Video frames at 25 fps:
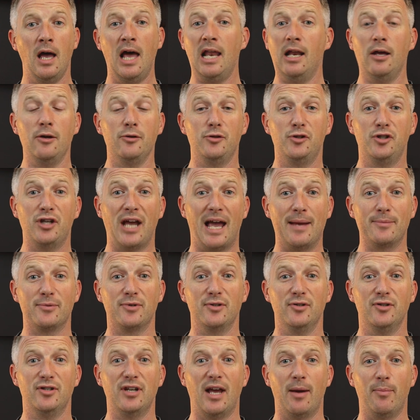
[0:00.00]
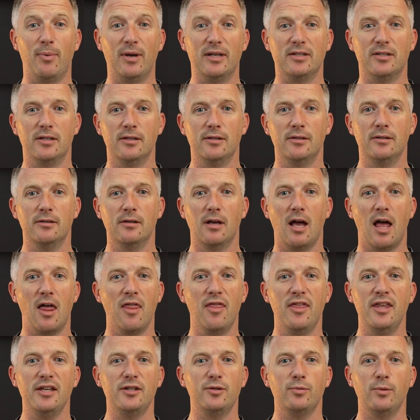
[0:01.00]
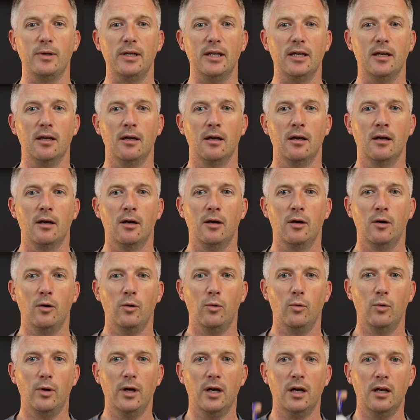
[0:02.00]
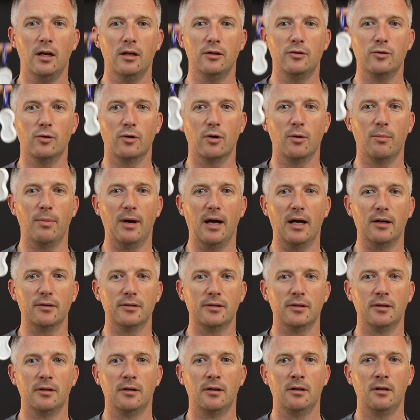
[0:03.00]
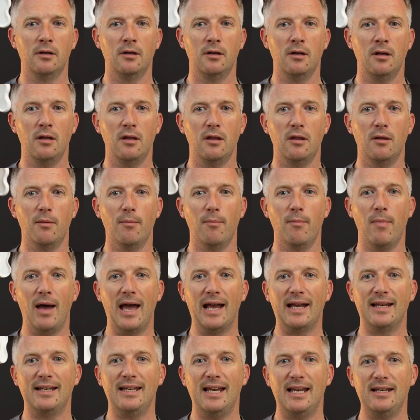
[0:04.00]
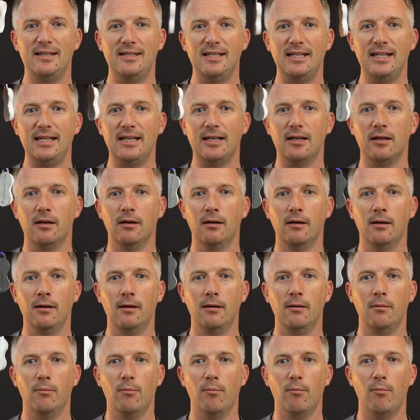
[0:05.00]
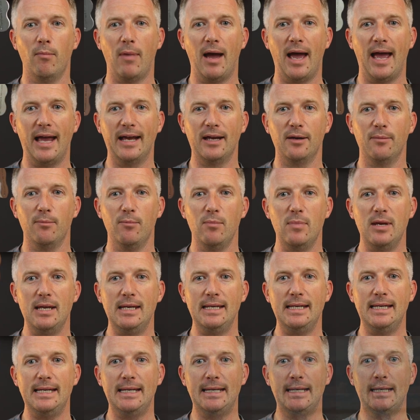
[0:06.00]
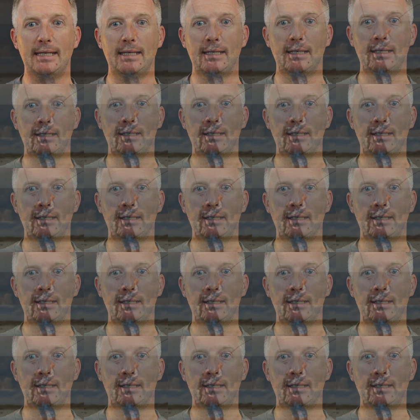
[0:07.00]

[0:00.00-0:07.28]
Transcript: Hello chaps and chapesses and this week we're going to talk about the Magnetique Mag Mini.